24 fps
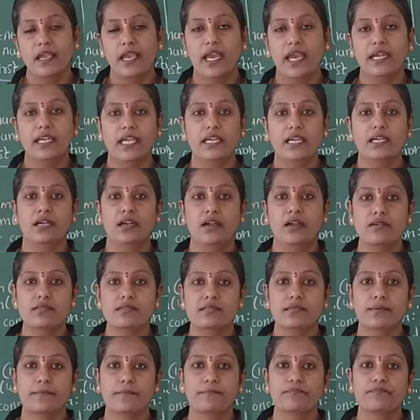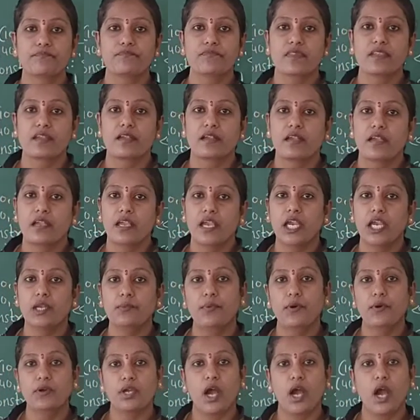It includes
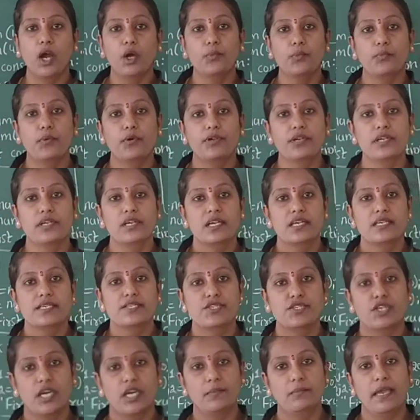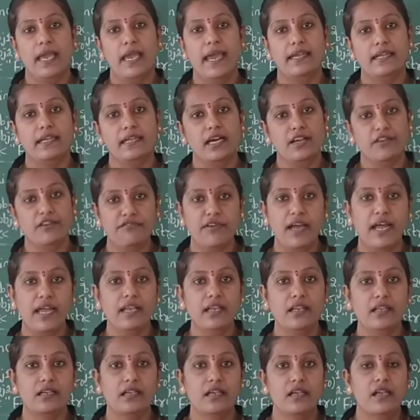input output string header
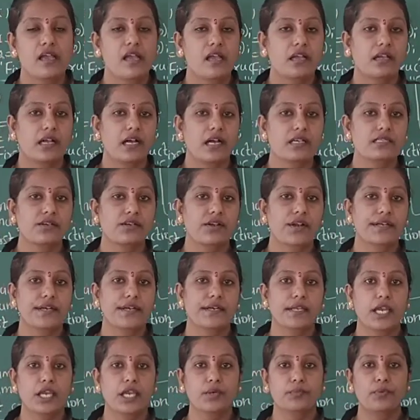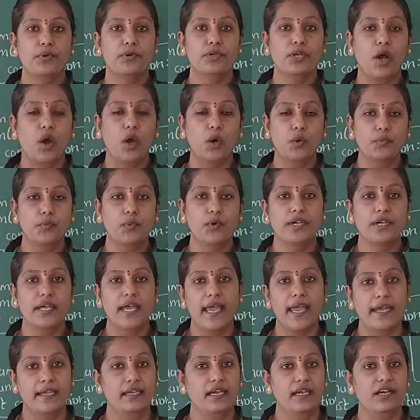file, consolidated input output
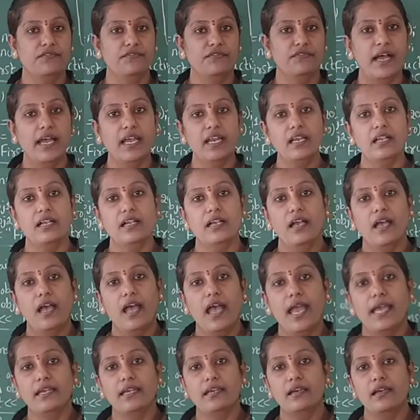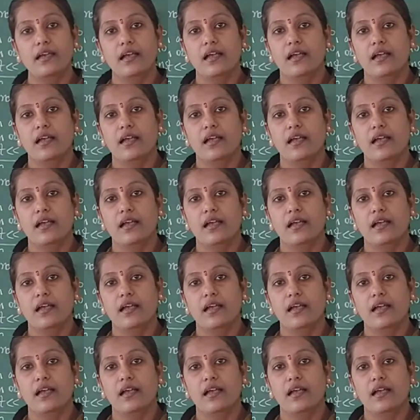header file and